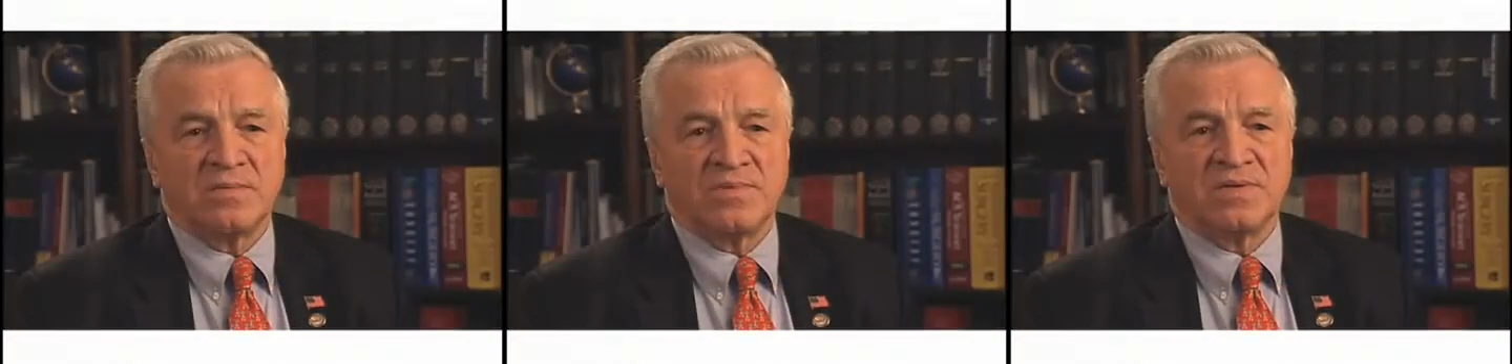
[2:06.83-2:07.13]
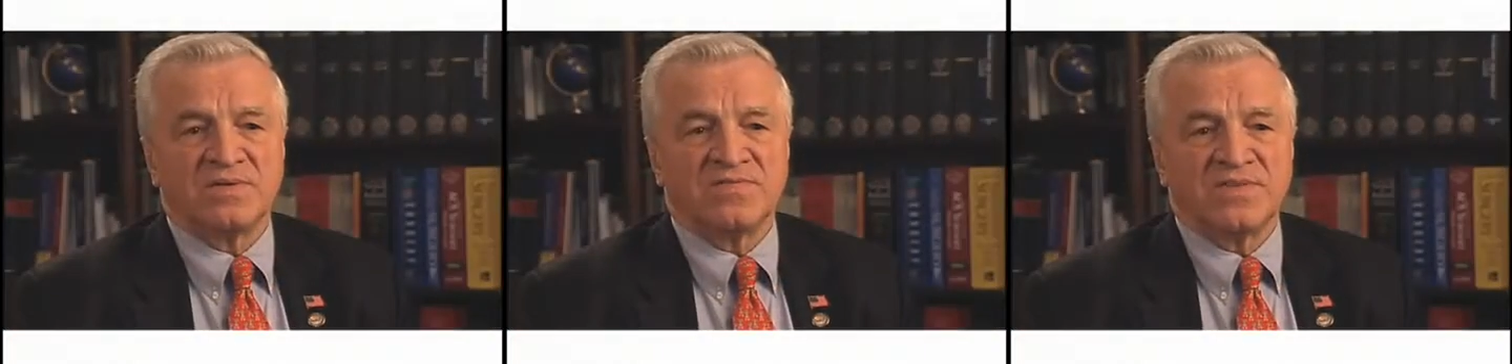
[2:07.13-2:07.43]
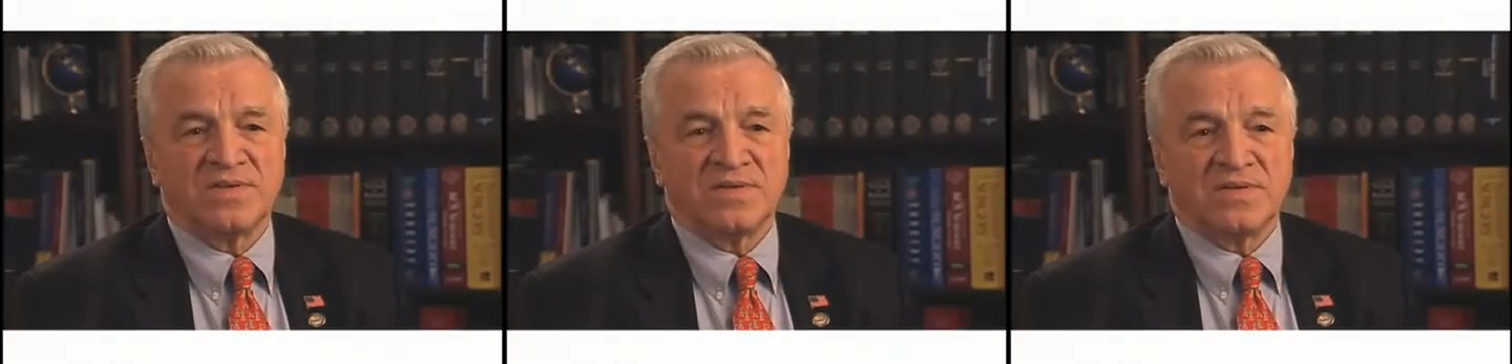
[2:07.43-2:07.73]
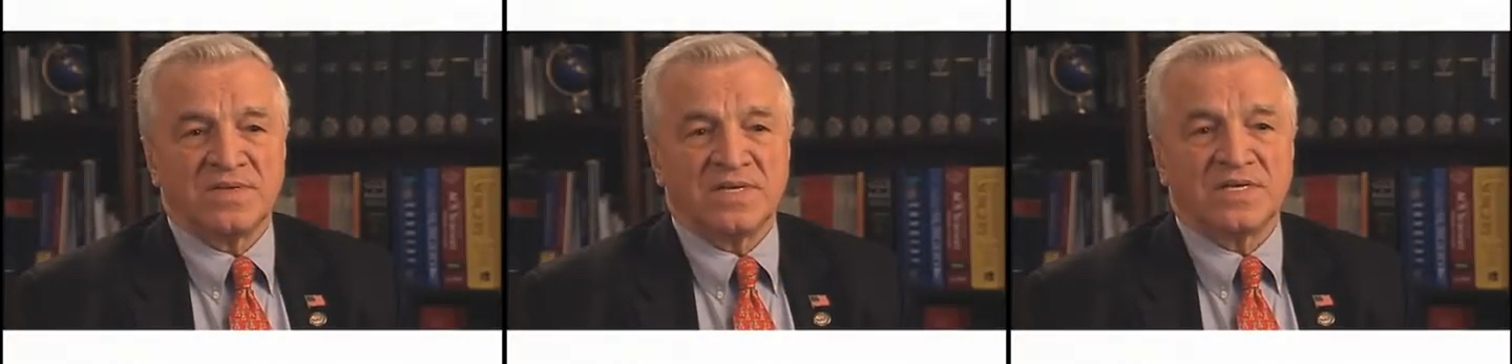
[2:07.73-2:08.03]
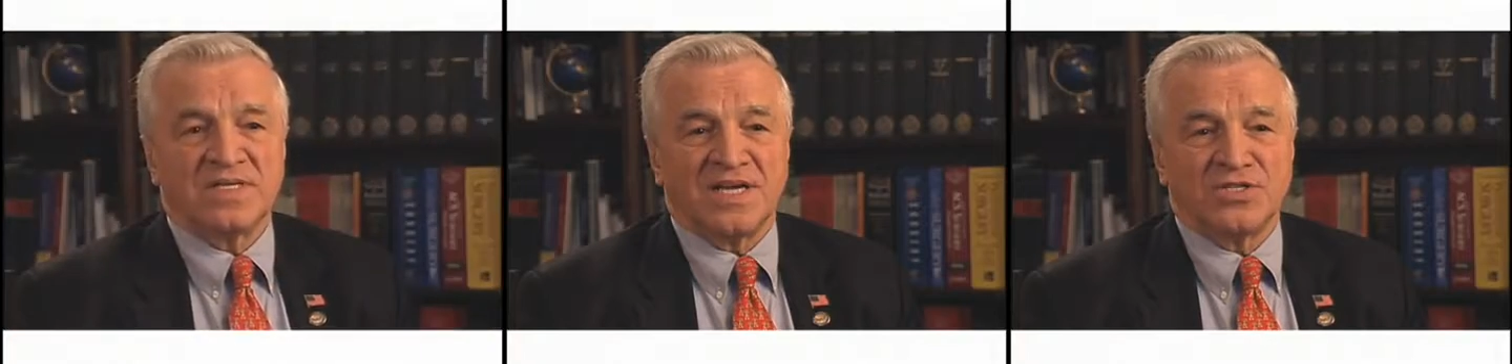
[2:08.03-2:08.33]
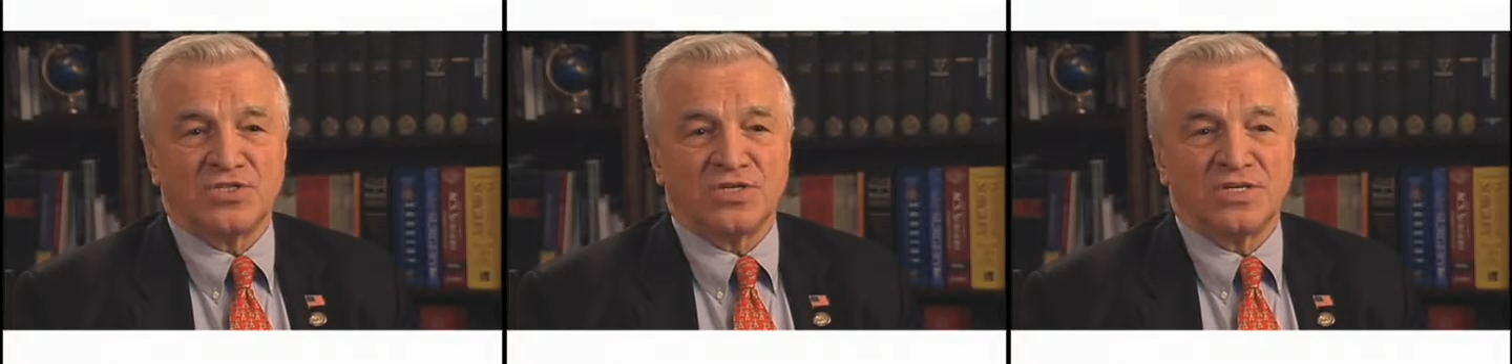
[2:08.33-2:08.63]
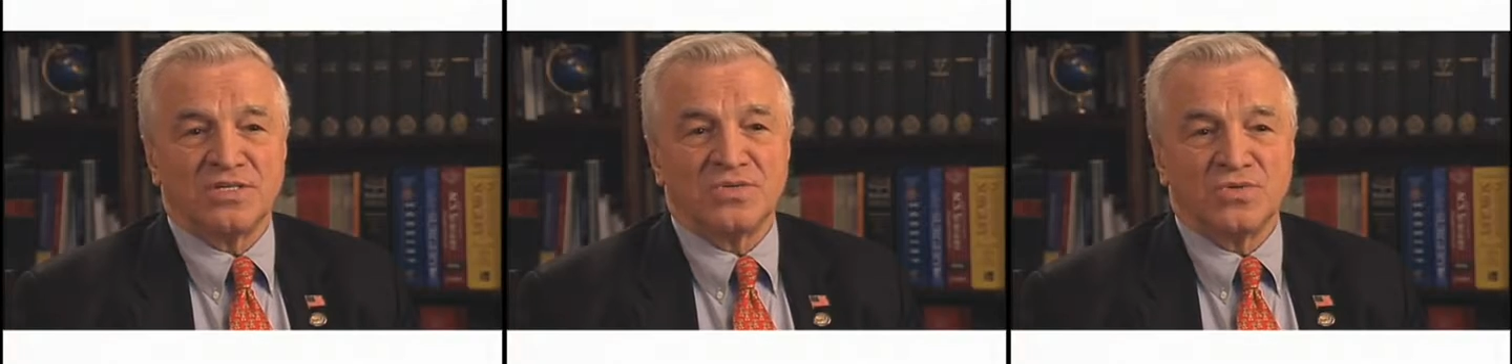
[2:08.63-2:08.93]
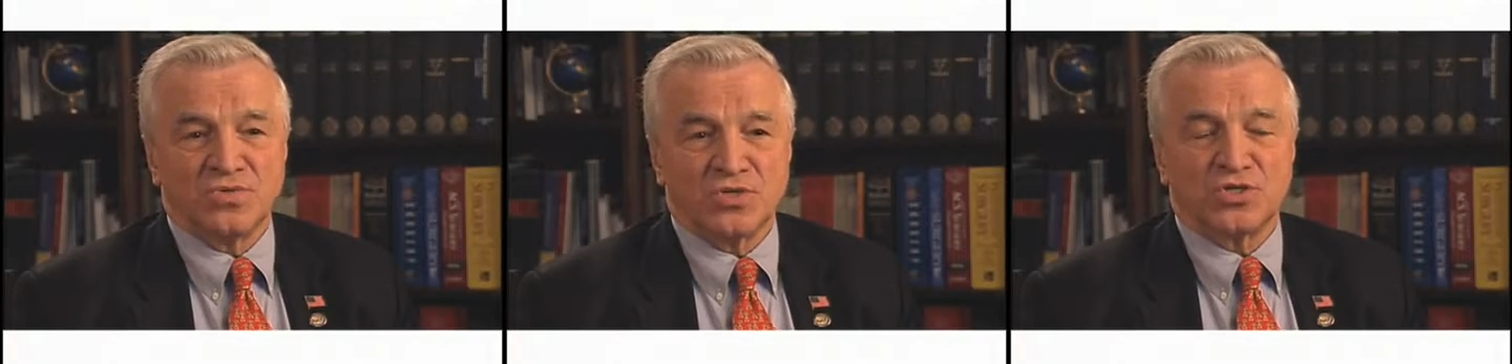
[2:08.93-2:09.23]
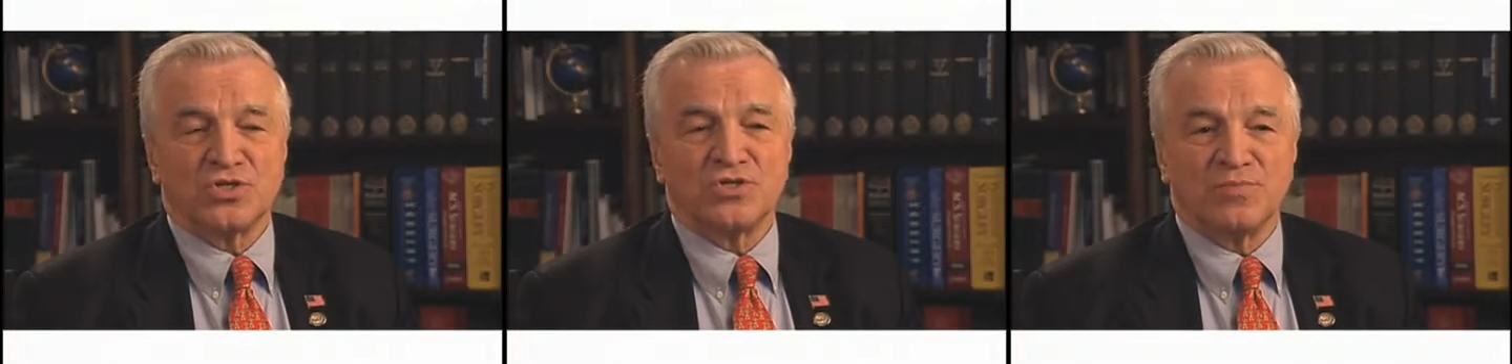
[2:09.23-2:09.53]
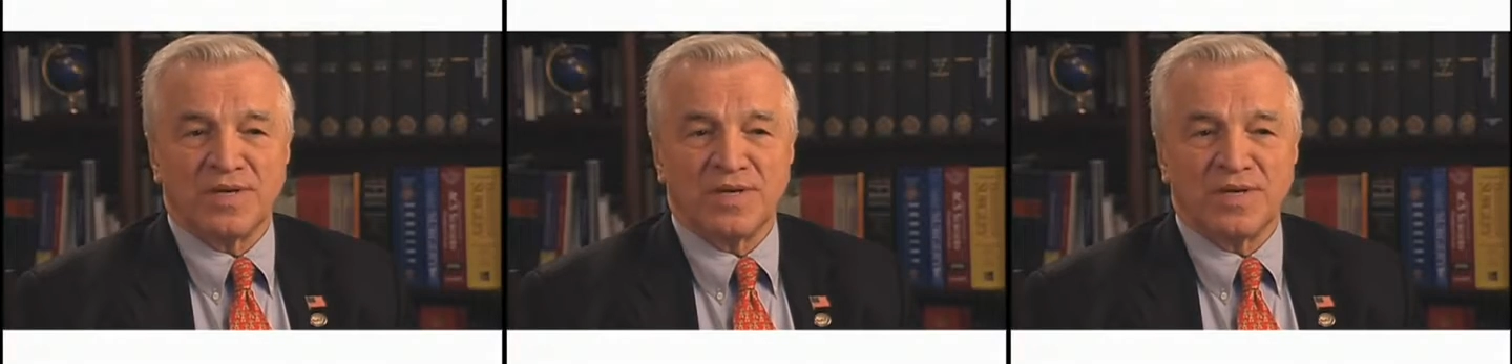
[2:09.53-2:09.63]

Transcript: a bit of attention in the nutritional,